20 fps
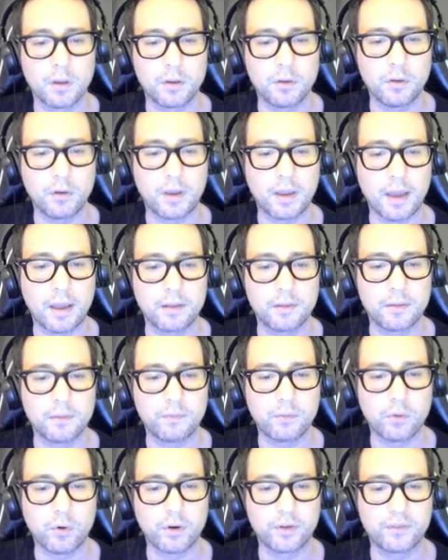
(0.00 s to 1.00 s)
You can,
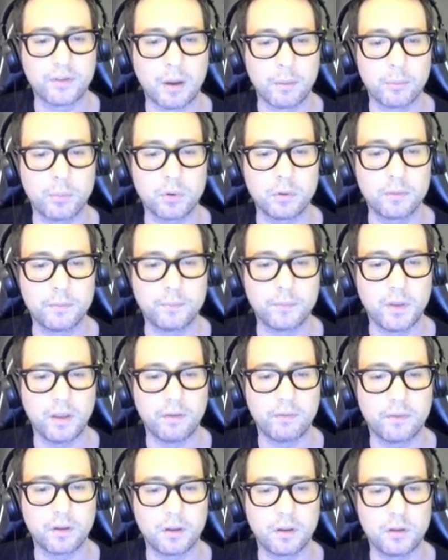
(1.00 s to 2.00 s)
for example,
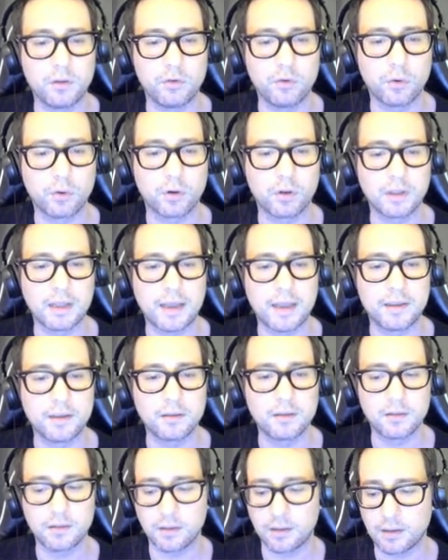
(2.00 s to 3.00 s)
if your client
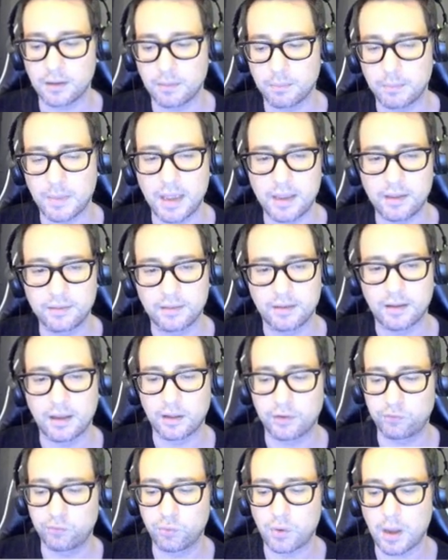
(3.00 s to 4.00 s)
makes a
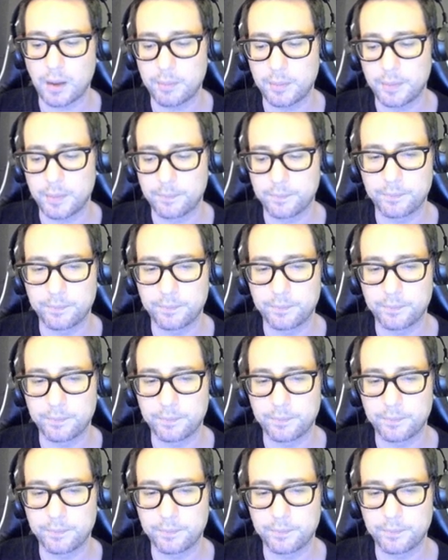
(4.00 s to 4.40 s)
swap,